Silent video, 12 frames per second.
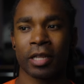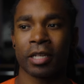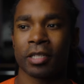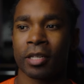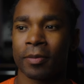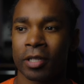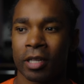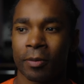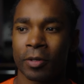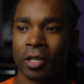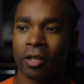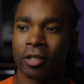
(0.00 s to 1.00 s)
I think is something that
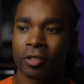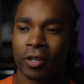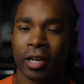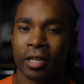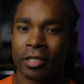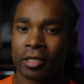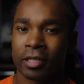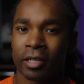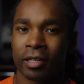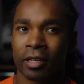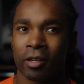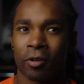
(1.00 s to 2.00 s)
we could all try, because
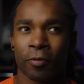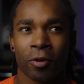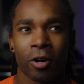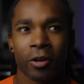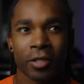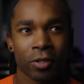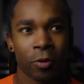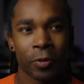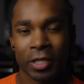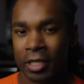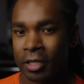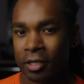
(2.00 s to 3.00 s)
overall, it's
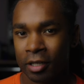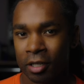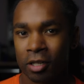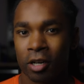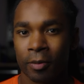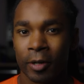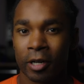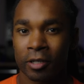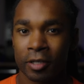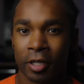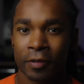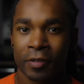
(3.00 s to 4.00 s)
always easier to talk about
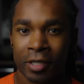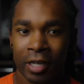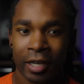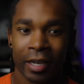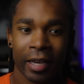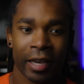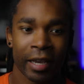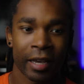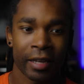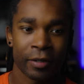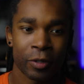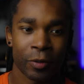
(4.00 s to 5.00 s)
ourselves.
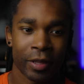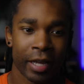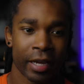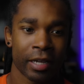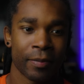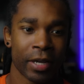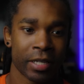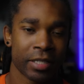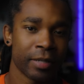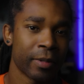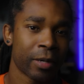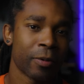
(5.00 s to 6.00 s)
And doing that can make it
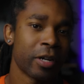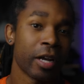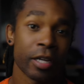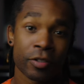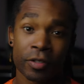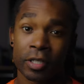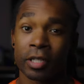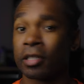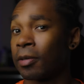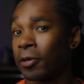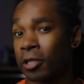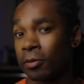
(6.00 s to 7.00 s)
seem like we're not interested
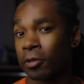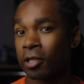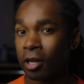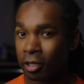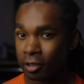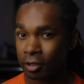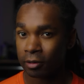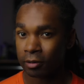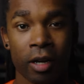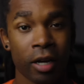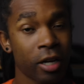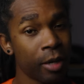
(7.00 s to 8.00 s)
in the person we're talking to.
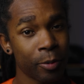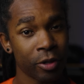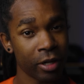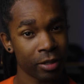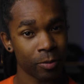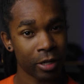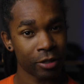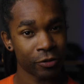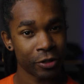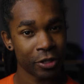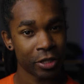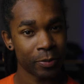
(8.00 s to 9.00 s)
A couple thoughts while I was
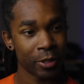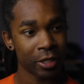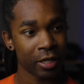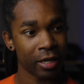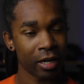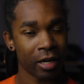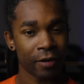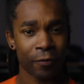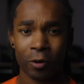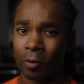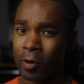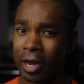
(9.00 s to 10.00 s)
reading this book.
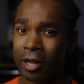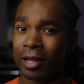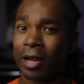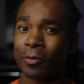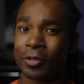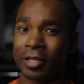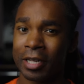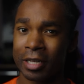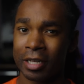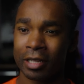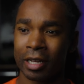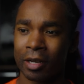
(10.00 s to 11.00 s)
For a while, I was
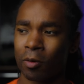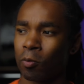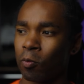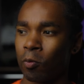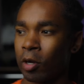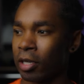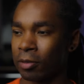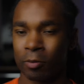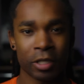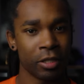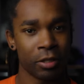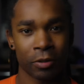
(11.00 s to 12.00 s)
thinking like, what
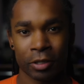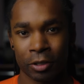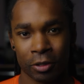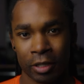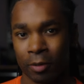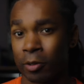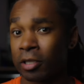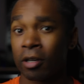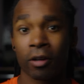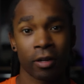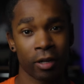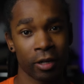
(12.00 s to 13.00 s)
are you doing, Julia? What's
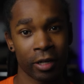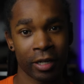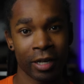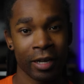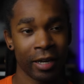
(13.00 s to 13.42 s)
going on?